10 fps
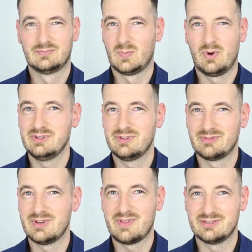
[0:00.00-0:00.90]
Well, you don't
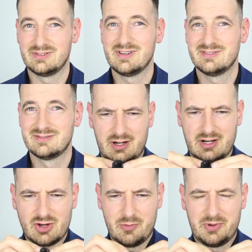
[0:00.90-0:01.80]
do that, do you?
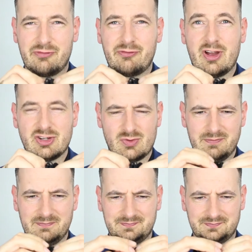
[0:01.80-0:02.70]
Let's open the first
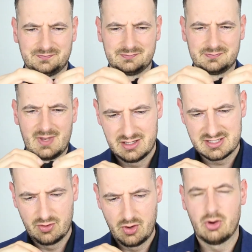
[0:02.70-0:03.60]
one. Let's
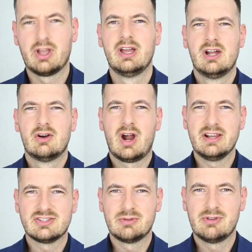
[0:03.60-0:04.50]
have a look.
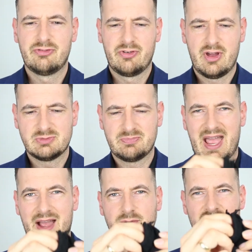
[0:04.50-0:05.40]
Right, so the first
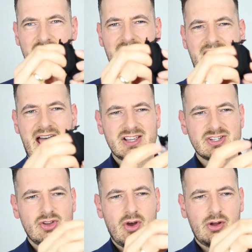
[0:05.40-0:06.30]
pouch
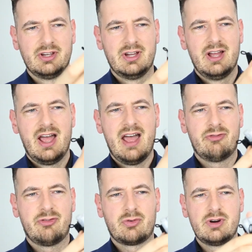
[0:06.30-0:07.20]
has got
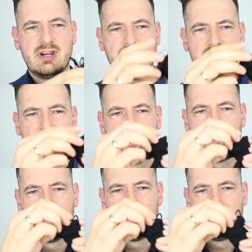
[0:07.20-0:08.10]
three
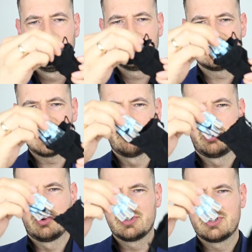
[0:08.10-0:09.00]

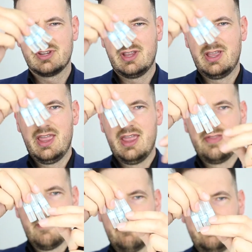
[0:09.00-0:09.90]
samples
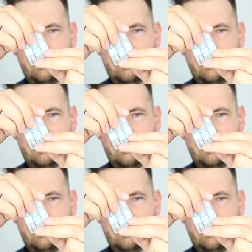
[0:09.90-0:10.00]
in them.